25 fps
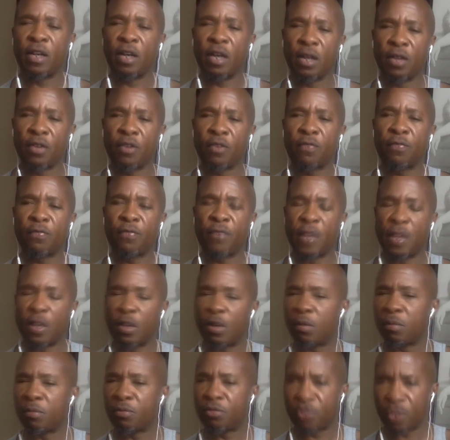other
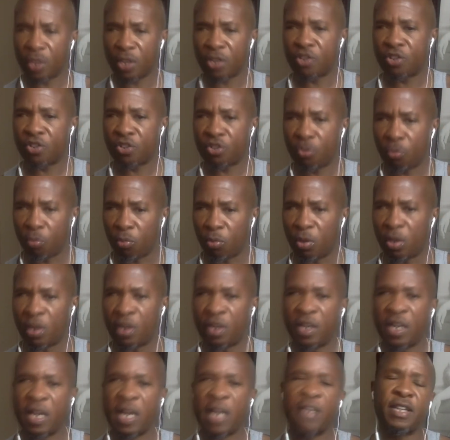films such as the one
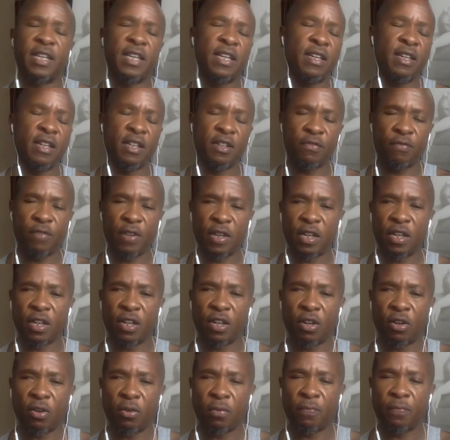that I did in this
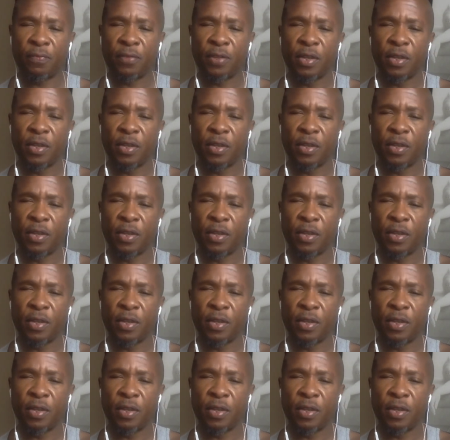video.